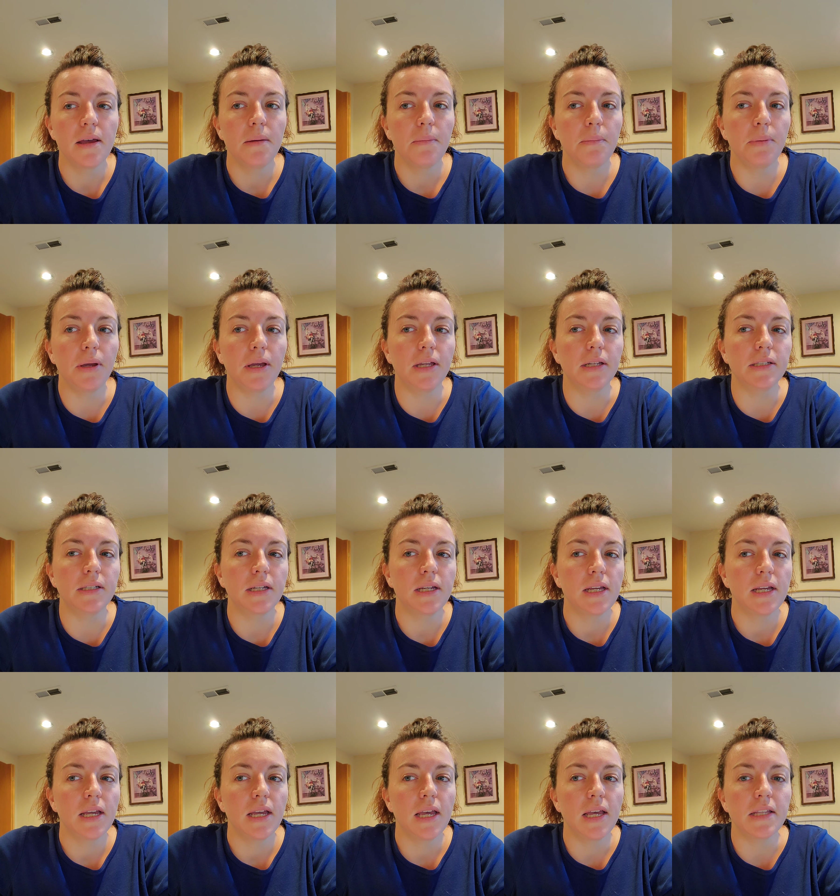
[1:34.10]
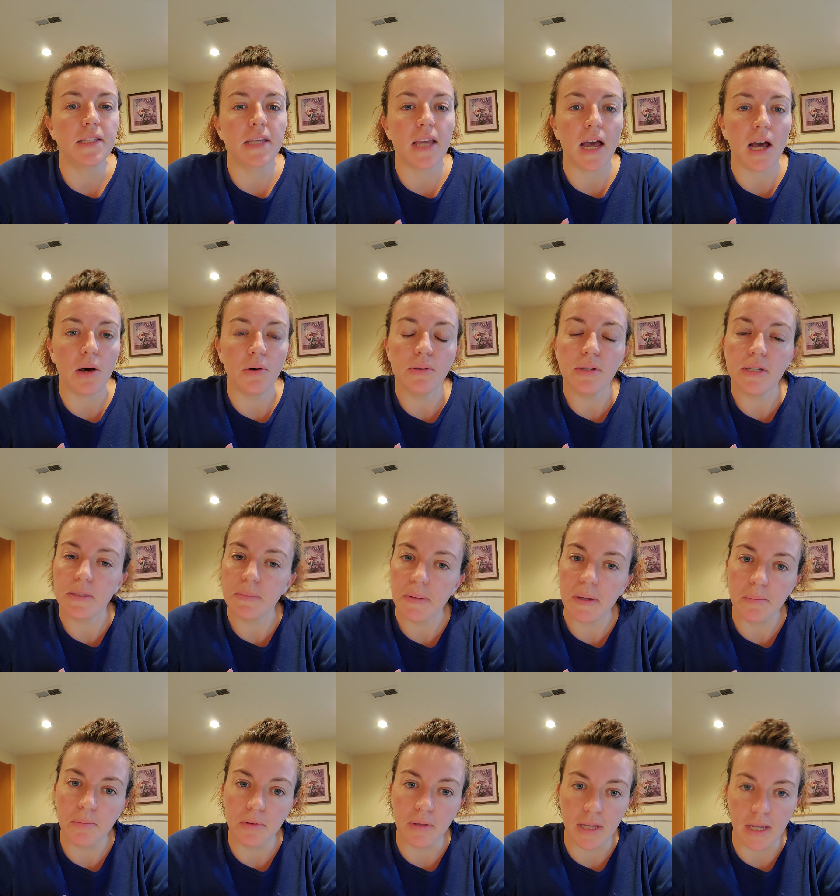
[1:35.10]
But it's how these
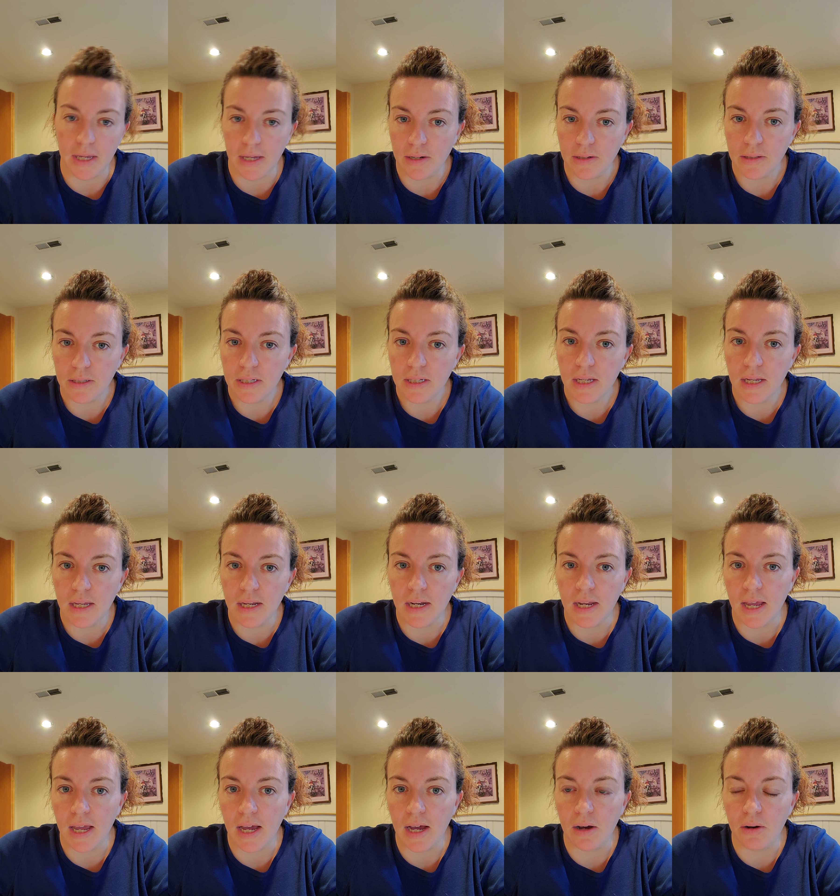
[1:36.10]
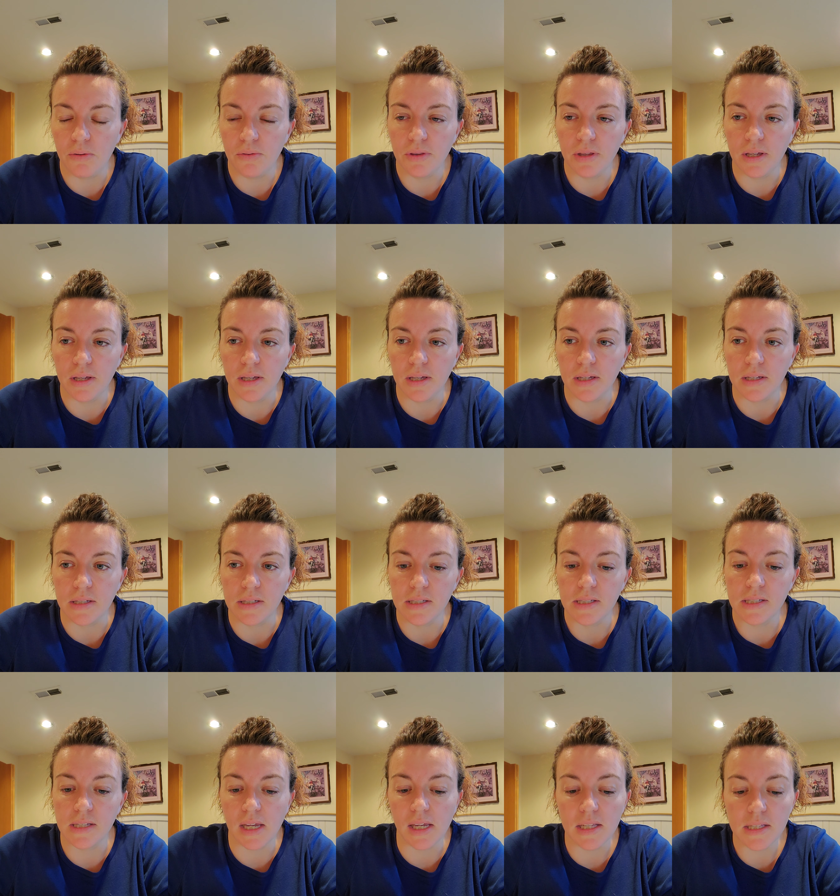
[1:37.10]
people handle it and how the
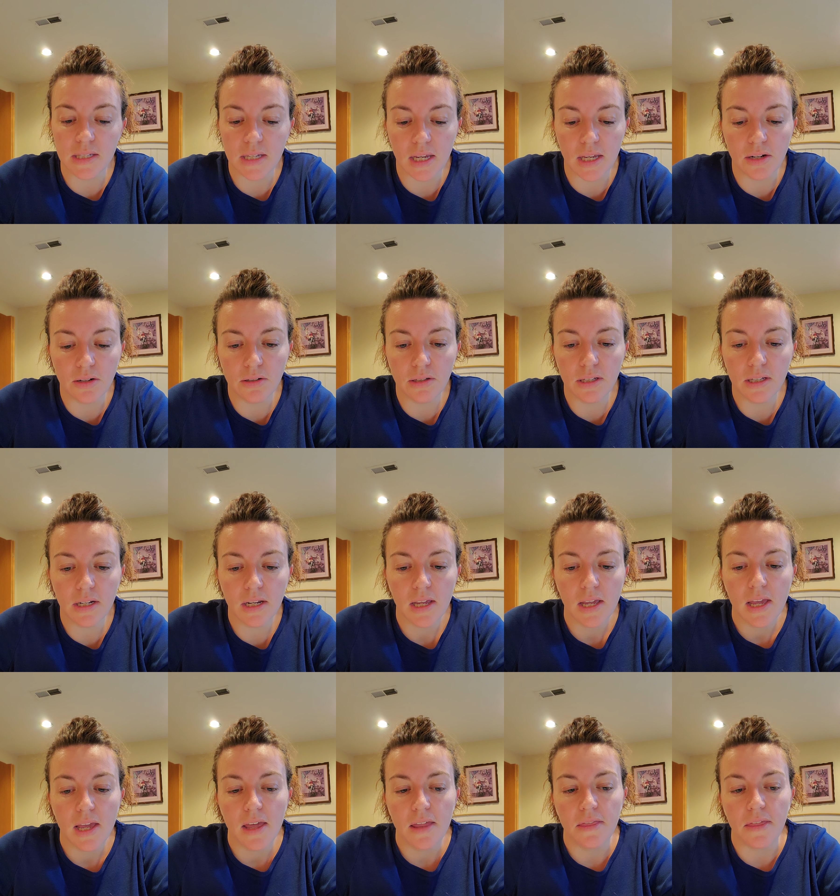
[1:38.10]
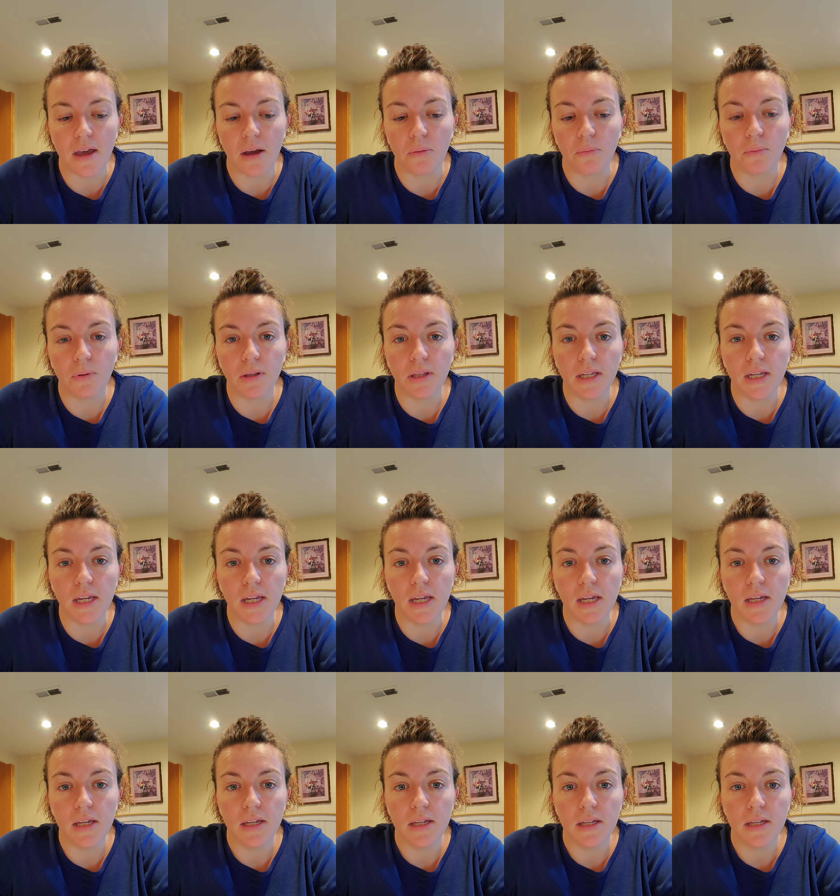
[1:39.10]
saints handle it that really